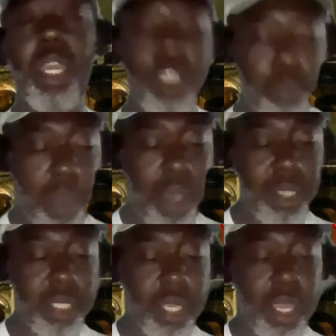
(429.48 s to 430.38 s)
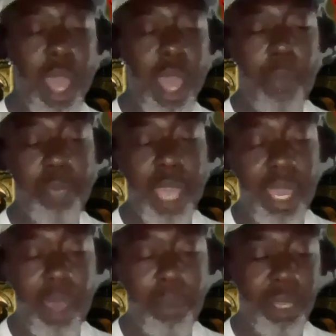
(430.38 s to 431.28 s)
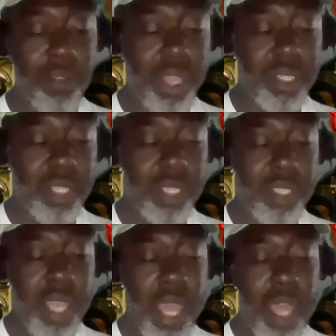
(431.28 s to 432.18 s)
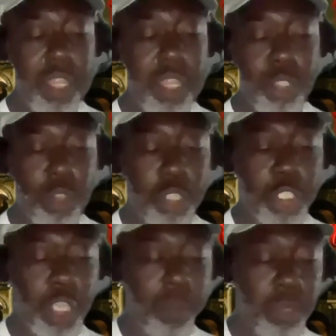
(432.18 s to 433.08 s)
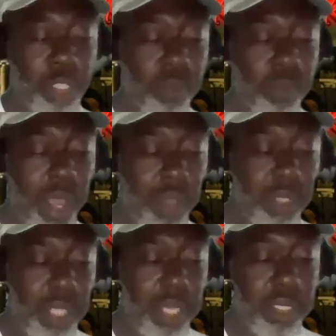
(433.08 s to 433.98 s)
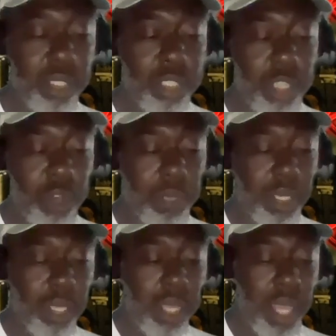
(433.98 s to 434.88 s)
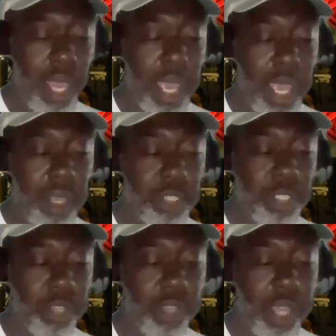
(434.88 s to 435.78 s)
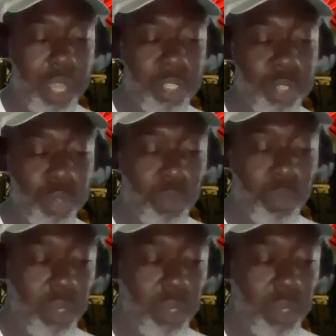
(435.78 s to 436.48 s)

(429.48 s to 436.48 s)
is boxing. I'm King Amin of Essex. These are the championship rounds, ladies and gentlemen, and I'll see you guys soon.